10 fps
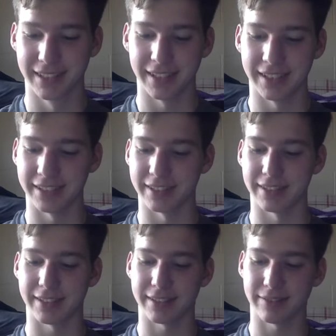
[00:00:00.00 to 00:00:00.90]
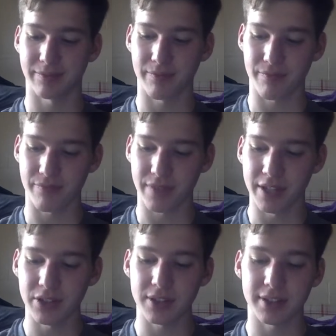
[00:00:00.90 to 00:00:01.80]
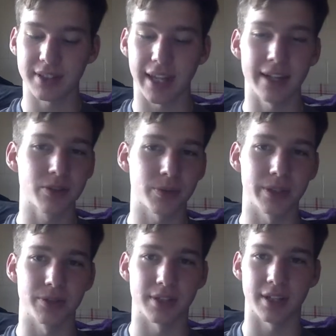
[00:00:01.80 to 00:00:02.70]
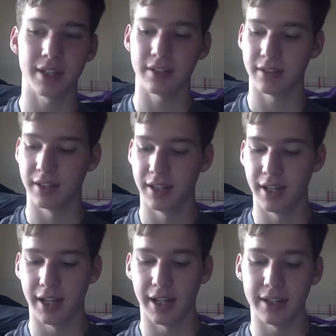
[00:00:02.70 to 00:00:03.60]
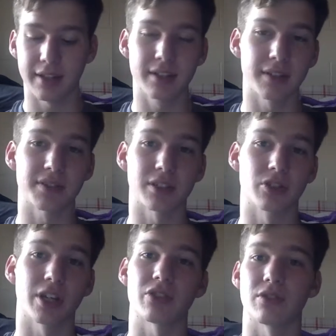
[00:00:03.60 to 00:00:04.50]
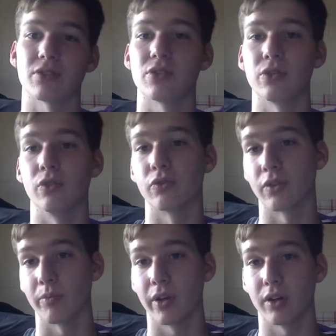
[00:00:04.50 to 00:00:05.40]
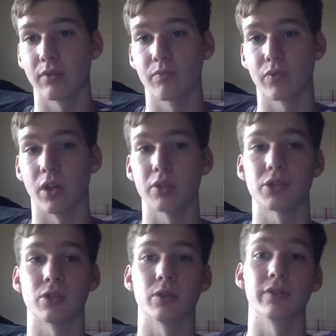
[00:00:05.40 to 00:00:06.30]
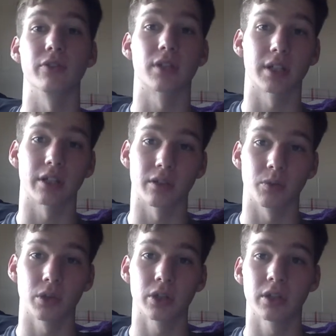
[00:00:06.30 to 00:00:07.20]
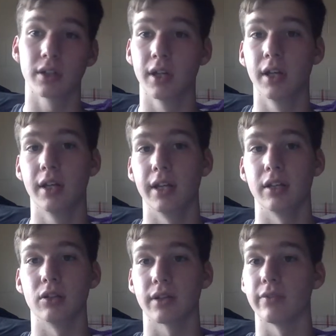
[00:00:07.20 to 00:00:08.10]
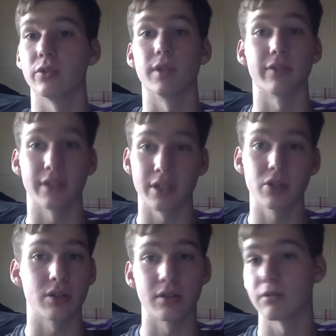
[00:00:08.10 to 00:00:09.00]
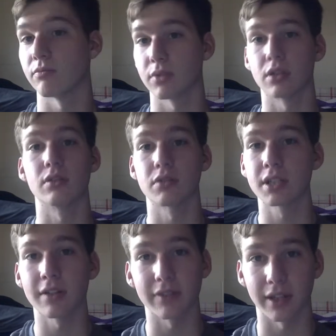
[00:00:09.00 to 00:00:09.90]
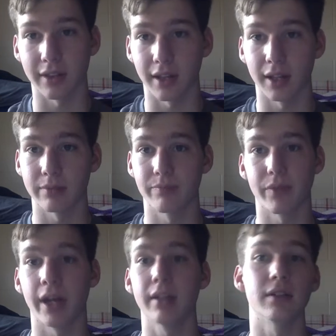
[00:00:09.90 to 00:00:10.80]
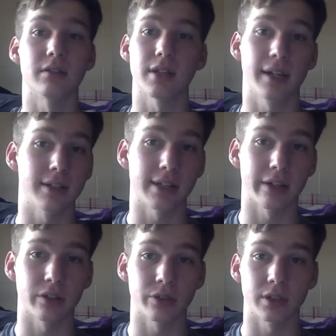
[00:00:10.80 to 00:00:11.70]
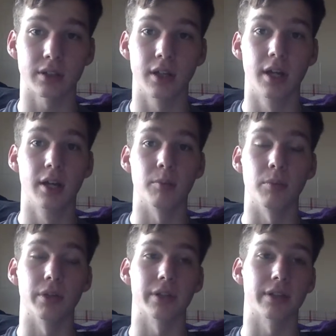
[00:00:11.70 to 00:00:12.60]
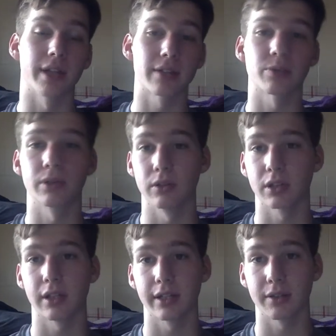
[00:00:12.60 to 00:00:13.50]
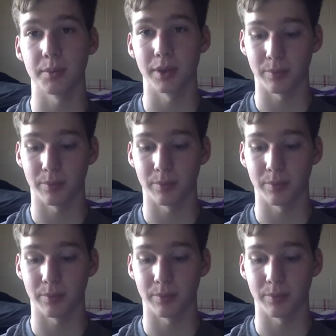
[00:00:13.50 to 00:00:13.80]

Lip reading: And it just scans what you say, and then gives suggestions to you from there. Also, if you click on a word, it'll give you definition, stuff like that. I didn't download it, but that's what it looked like to me.